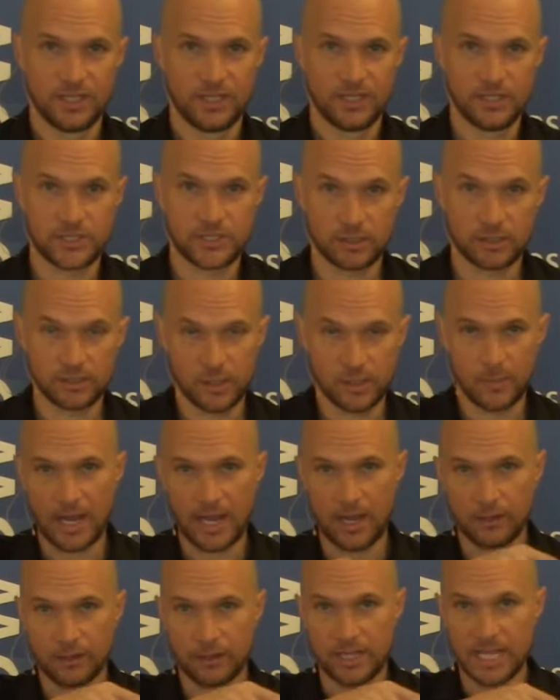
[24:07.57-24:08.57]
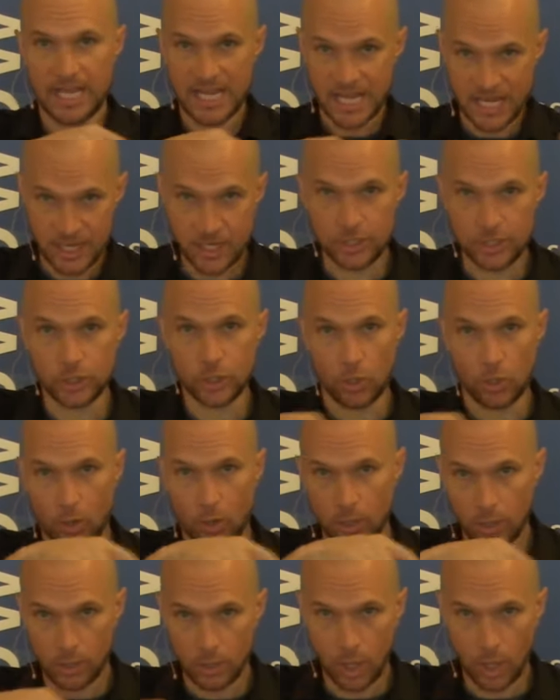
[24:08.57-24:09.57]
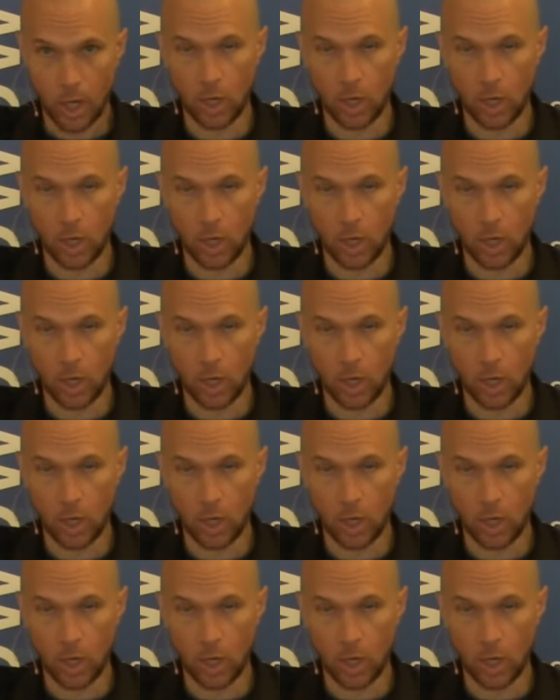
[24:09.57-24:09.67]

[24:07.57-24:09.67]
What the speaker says: He's talking about in your